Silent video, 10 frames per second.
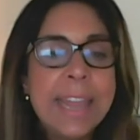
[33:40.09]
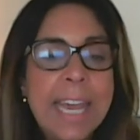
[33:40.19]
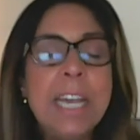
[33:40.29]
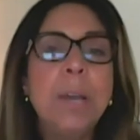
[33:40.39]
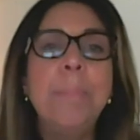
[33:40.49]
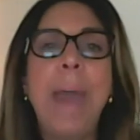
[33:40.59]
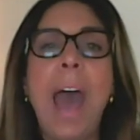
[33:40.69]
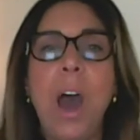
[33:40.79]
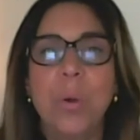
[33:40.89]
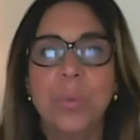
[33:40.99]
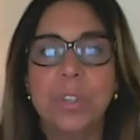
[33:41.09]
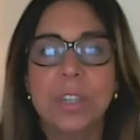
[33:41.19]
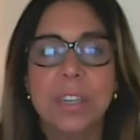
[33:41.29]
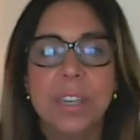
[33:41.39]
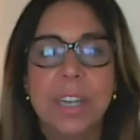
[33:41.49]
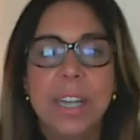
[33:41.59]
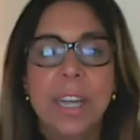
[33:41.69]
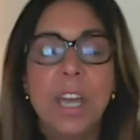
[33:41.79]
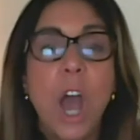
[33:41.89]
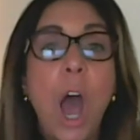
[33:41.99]
Think about
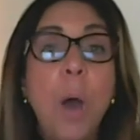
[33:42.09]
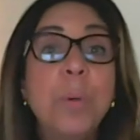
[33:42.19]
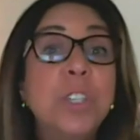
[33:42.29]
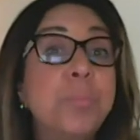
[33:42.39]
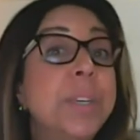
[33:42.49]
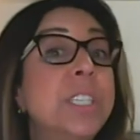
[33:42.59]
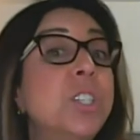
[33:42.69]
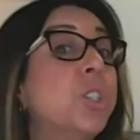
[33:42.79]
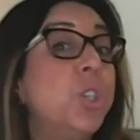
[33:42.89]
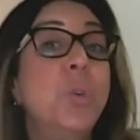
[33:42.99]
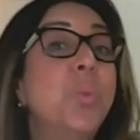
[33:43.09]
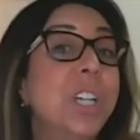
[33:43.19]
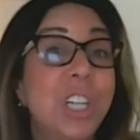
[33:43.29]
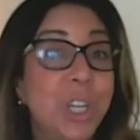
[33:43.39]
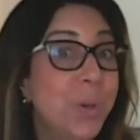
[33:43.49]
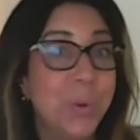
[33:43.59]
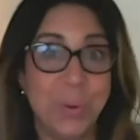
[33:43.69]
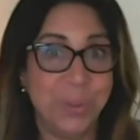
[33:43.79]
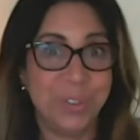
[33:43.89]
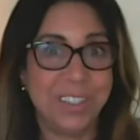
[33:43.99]
how much business you will
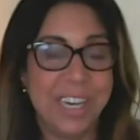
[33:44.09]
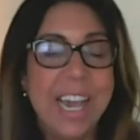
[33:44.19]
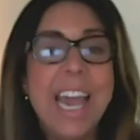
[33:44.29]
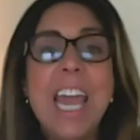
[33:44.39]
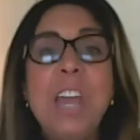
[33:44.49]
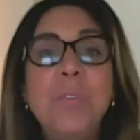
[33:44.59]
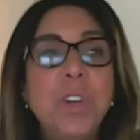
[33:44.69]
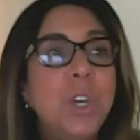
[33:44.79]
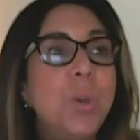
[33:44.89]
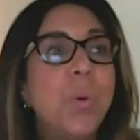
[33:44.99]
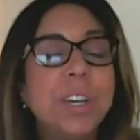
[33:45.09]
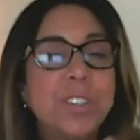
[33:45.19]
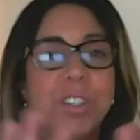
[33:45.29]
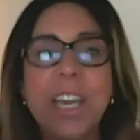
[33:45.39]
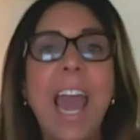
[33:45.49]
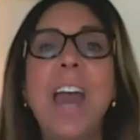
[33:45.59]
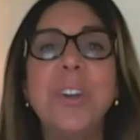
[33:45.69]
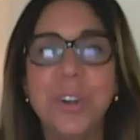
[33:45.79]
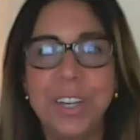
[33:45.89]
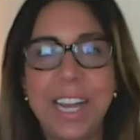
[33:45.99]
lose if you are
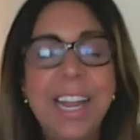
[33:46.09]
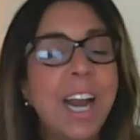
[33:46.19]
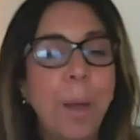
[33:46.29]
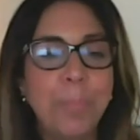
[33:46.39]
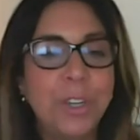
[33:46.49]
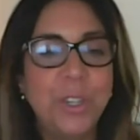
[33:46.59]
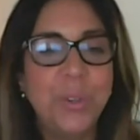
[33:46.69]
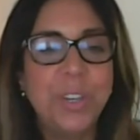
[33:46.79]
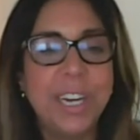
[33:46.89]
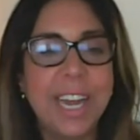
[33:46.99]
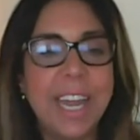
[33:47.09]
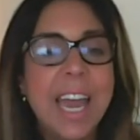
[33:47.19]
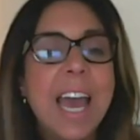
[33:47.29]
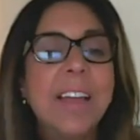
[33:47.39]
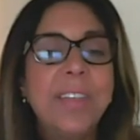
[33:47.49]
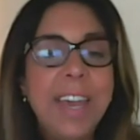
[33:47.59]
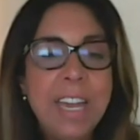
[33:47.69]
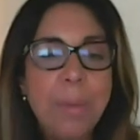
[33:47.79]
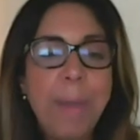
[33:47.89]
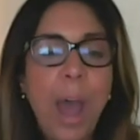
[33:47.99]
scattered in opportunity.
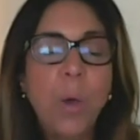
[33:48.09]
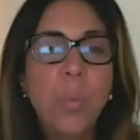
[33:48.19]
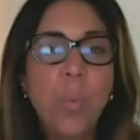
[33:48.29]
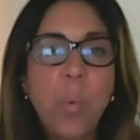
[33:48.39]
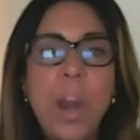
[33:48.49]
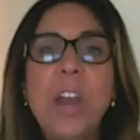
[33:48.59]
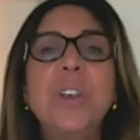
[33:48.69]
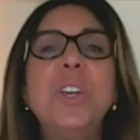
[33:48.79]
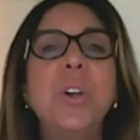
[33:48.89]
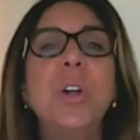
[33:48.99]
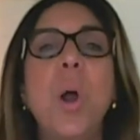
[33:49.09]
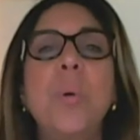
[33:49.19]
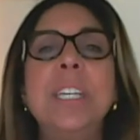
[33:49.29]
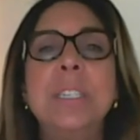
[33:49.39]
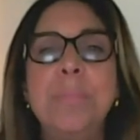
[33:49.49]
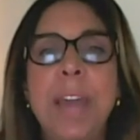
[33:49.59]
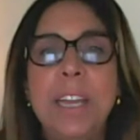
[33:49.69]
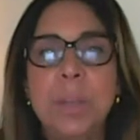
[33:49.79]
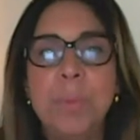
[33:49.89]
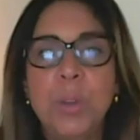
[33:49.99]
Think about where you're going to
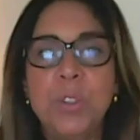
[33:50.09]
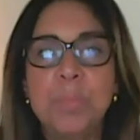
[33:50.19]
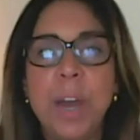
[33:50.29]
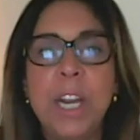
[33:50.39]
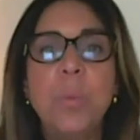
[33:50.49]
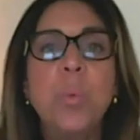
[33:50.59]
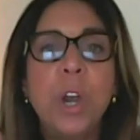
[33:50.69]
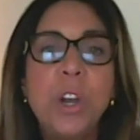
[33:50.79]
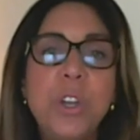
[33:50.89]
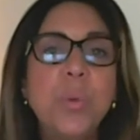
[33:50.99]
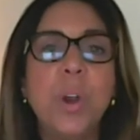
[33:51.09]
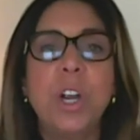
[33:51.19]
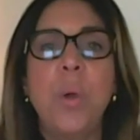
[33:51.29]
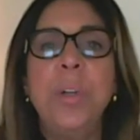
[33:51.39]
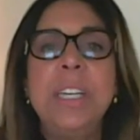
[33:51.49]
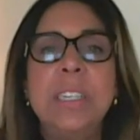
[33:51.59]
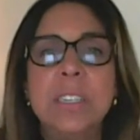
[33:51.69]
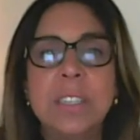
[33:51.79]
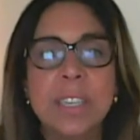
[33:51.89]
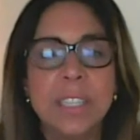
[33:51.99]
make the most money, where you are going
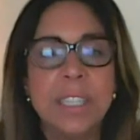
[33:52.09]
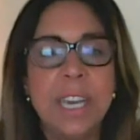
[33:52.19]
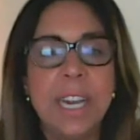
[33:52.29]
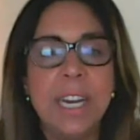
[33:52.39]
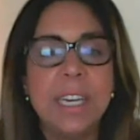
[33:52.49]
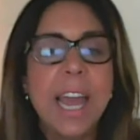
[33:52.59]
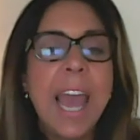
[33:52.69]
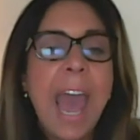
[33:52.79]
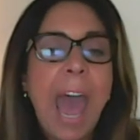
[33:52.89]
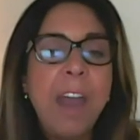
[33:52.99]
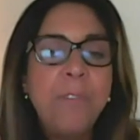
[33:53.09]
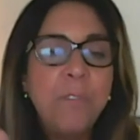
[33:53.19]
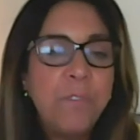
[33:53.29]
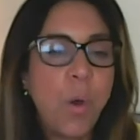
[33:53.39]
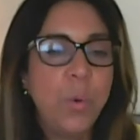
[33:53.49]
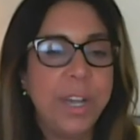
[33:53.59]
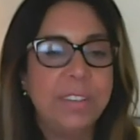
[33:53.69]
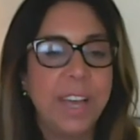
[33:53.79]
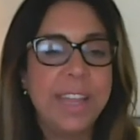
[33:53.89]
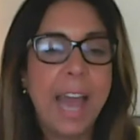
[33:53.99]
to succeed, and
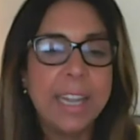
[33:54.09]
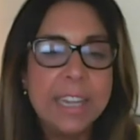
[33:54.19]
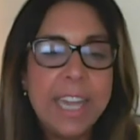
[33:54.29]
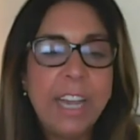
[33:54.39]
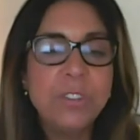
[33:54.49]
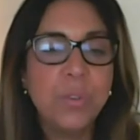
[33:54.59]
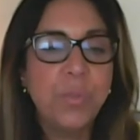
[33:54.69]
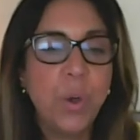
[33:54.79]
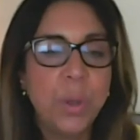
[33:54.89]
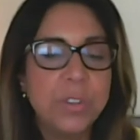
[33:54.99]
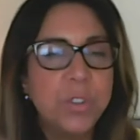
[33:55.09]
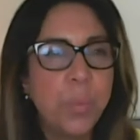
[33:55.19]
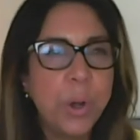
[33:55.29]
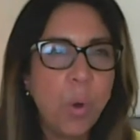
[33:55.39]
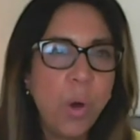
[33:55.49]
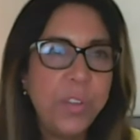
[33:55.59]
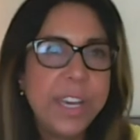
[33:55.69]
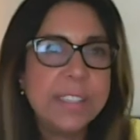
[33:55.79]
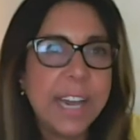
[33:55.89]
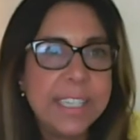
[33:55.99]
focus on that, laser focus. So, when all
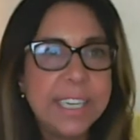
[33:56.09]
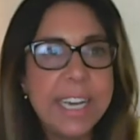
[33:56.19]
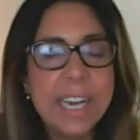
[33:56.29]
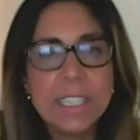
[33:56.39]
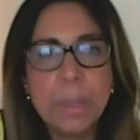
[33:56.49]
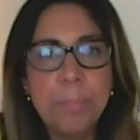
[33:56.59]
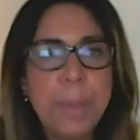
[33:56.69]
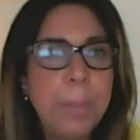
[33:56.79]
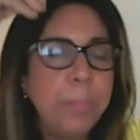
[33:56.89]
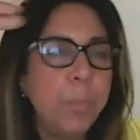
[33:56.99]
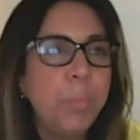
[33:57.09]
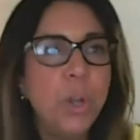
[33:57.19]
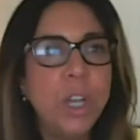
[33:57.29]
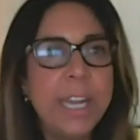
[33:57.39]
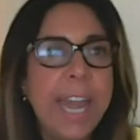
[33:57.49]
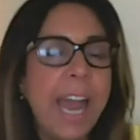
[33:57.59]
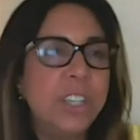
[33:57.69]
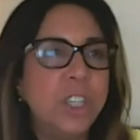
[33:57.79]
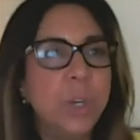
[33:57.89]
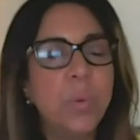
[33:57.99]
these ideas and people pulling
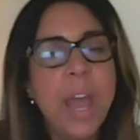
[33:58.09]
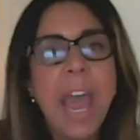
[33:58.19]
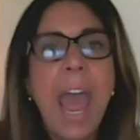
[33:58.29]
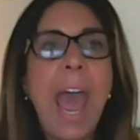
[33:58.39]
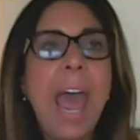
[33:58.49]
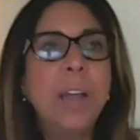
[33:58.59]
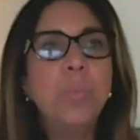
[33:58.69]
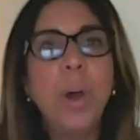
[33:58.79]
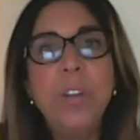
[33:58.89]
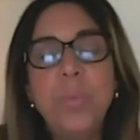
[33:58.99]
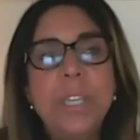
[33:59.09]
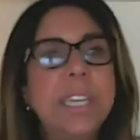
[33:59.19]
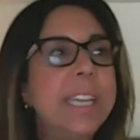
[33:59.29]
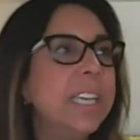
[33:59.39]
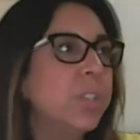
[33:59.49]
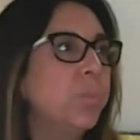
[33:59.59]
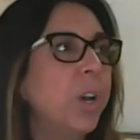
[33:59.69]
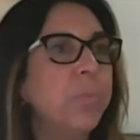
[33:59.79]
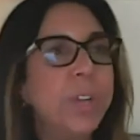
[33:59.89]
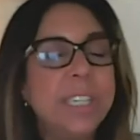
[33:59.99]
at you, and what if we did this and
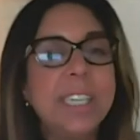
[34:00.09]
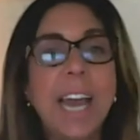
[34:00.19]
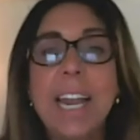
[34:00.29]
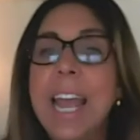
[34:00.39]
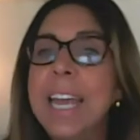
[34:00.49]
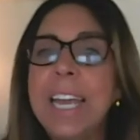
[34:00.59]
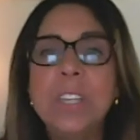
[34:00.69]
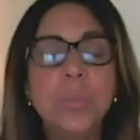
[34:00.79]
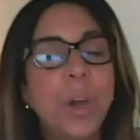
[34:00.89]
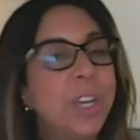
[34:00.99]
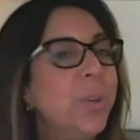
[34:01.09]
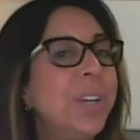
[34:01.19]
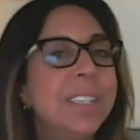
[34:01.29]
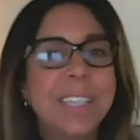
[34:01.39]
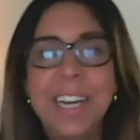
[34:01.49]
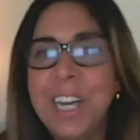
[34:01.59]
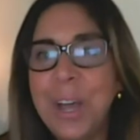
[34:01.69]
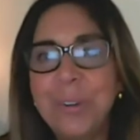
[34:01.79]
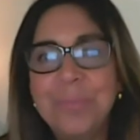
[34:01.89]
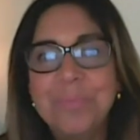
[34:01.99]
what if we did that, guess what? You can say
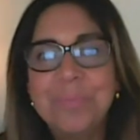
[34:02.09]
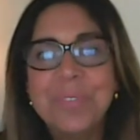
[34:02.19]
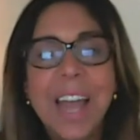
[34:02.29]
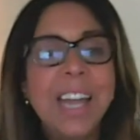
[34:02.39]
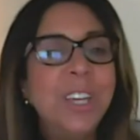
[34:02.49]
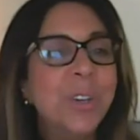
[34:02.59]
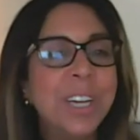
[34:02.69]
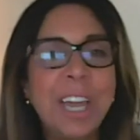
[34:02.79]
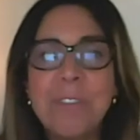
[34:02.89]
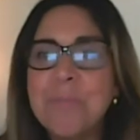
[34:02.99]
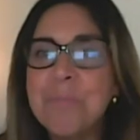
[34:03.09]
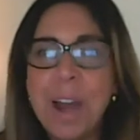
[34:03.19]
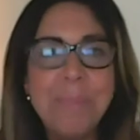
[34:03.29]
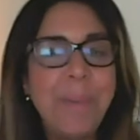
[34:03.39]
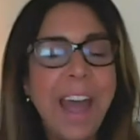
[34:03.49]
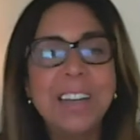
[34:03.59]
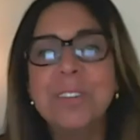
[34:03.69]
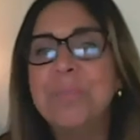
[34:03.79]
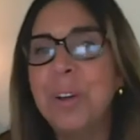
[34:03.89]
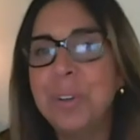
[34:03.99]
no and you can get right back
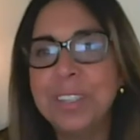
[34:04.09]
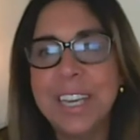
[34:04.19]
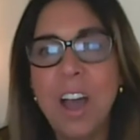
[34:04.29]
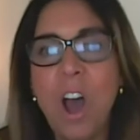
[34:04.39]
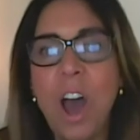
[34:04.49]
to focusing